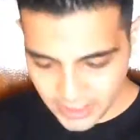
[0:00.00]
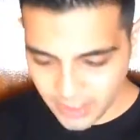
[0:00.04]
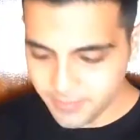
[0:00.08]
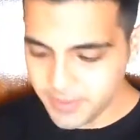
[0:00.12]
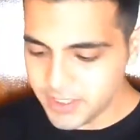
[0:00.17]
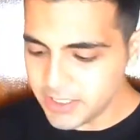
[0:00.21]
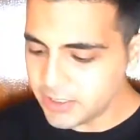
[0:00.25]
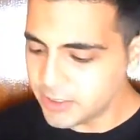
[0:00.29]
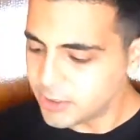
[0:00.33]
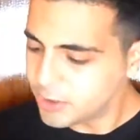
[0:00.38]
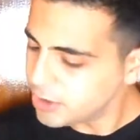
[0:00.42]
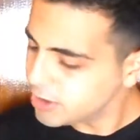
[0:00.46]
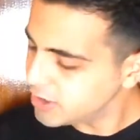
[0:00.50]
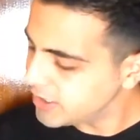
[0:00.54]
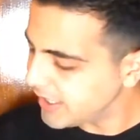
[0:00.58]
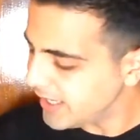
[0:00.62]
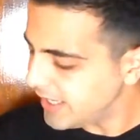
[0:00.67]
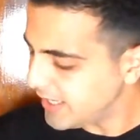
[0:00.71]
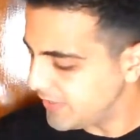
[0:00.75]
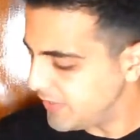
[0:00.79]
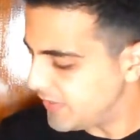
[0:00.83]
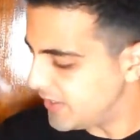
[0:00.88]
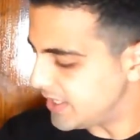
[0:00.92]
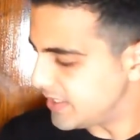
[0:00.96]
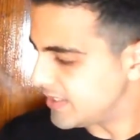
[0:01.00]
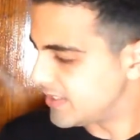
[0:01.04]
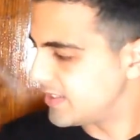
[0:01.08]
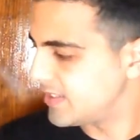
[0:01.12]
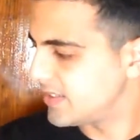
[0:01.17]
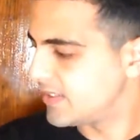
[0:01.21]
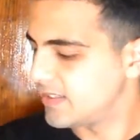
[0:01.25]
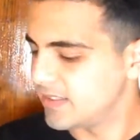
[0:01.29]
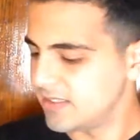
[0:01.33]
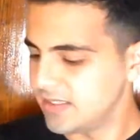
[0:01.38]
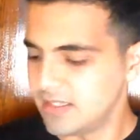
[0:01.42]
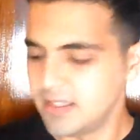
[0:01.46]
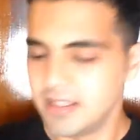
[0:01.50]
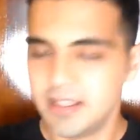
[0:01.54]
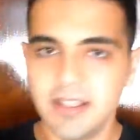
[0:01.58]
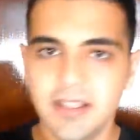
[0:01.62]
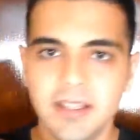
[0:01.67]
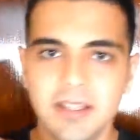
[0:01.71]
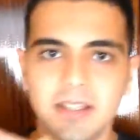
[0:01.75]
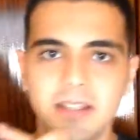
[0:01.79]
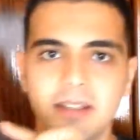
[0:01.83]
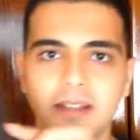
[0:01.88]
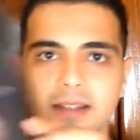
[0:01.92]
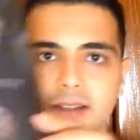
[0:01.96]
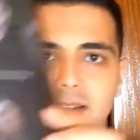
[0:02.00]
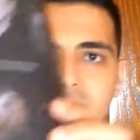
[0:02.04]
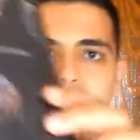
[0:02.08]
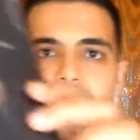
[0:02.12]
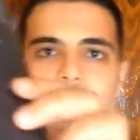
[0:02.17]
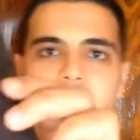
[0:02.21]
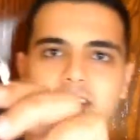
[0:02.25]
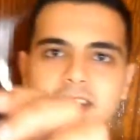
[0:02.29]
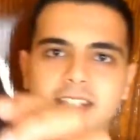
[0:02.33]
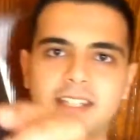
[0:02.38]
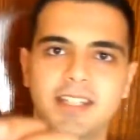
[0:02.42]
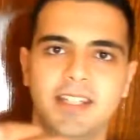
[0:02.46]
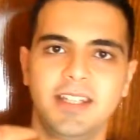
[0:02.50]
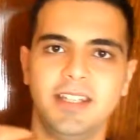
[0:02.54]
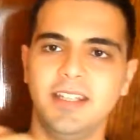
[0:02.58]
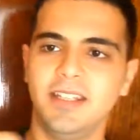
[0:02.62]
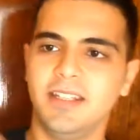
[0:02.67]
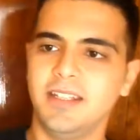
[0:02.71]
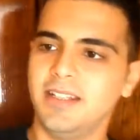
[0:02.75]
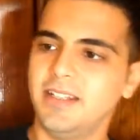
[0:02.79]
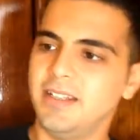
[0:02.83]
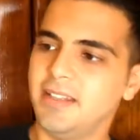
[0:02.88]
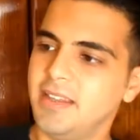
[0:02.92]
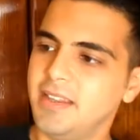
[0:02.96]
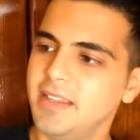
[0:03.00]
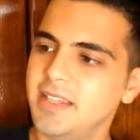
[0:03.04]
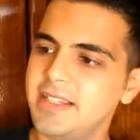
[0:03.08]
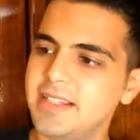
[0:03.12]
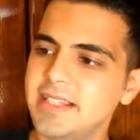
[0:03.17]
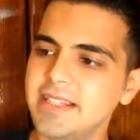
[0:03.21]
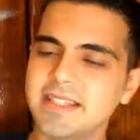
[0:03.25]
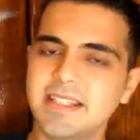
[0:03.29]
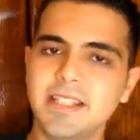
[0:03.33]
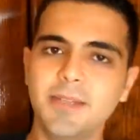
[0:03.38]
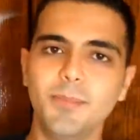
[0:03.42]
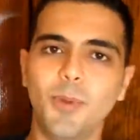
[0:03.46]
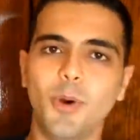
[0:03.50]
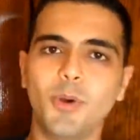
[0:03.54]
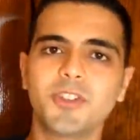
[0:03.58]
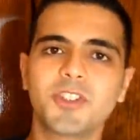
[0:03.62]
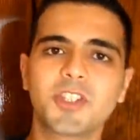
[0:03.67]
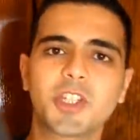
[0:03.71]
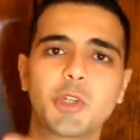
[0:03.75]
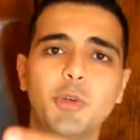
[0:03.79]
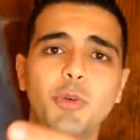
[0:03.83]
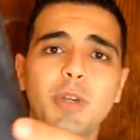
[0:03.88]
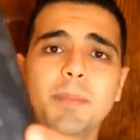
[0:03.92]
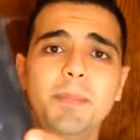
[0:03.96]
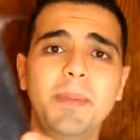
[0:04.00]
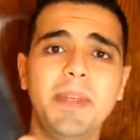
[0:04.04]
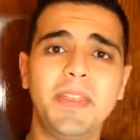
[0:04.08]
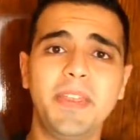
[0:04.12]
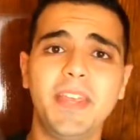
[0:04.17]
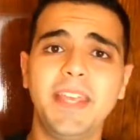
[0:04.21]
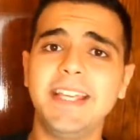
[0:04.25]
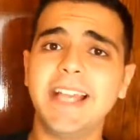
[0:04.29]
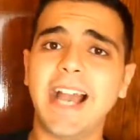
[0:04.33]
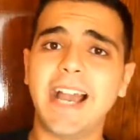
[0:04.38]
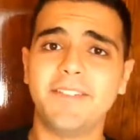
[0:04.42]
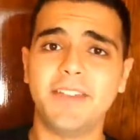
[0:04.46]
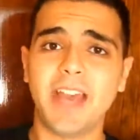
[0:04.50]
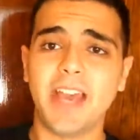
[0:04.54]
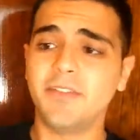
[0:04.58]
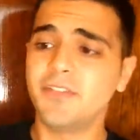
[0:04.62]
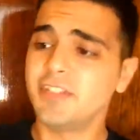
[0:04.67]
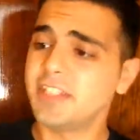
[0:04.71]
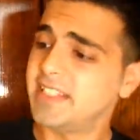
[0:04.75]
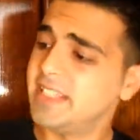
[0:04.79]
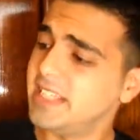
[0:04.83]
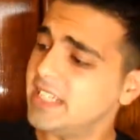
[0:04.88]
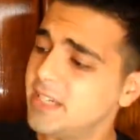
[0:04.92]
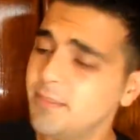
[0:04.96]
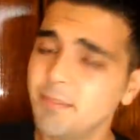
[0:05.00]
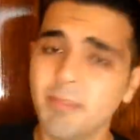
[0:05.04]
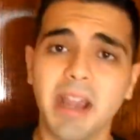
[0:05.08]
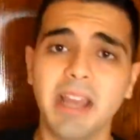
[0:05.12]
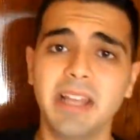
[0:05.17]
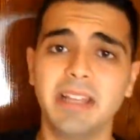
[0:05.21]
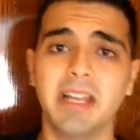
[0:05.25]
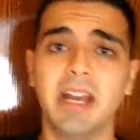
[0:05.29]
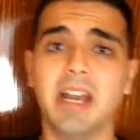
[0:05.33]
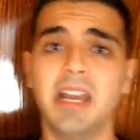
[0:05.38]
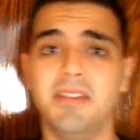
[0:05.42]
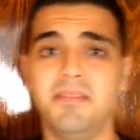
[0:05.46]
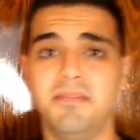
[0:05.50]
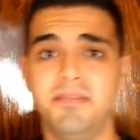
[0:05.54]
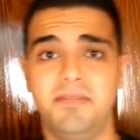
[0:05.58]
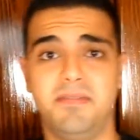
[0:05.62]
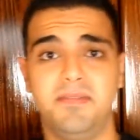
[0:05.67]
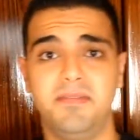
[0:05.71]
I mean, look at this. Look. This is the most creepy thing I've ever seen in my life.